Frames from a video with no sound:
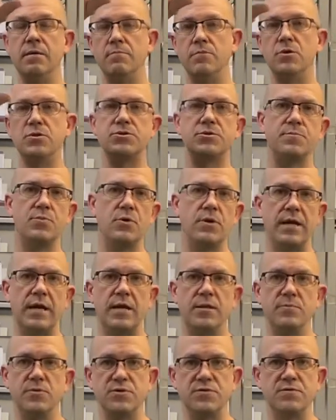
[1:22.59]
multiple
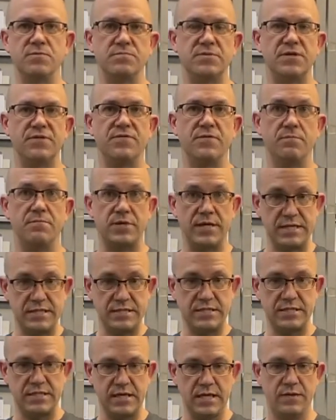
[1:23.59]
animals from different
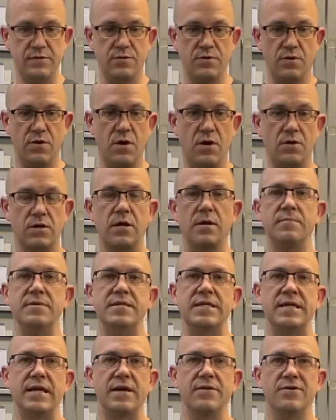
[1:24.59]
places and they're all coming
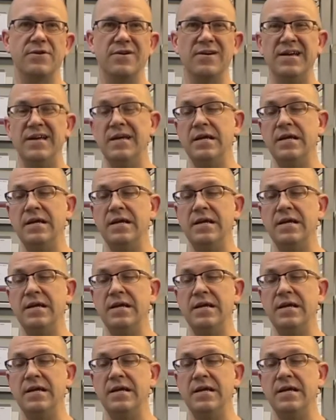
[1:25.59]
together,